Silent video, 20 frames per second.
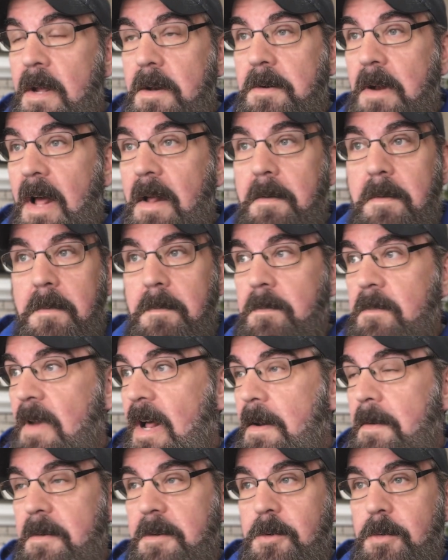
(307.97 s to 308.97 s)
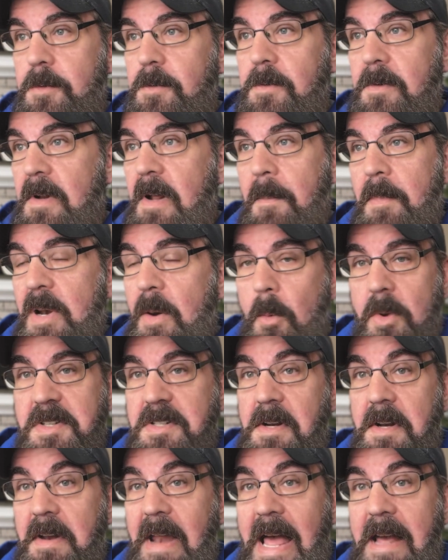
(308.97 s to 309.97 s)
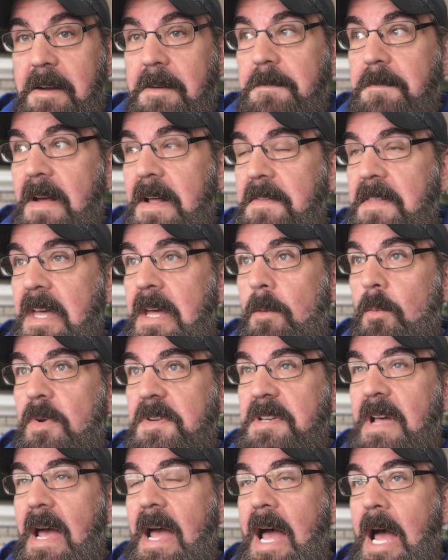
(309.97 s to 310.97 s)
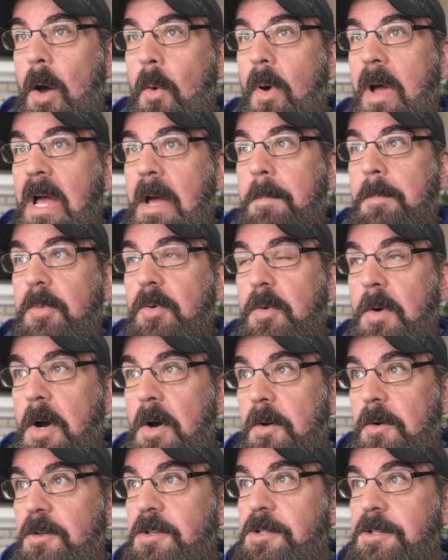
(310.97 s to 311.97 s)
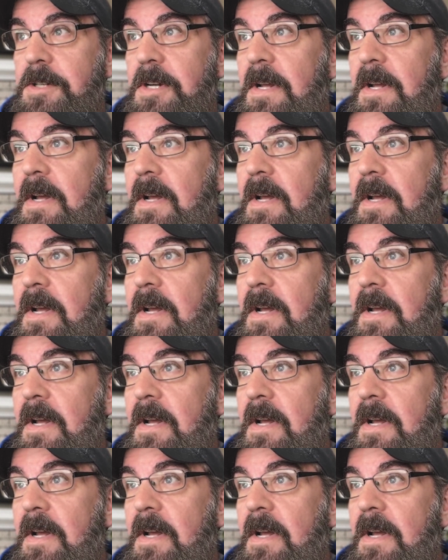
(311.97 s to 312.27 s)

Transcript: I mean, it wasn't a lack of faith. It was how I approach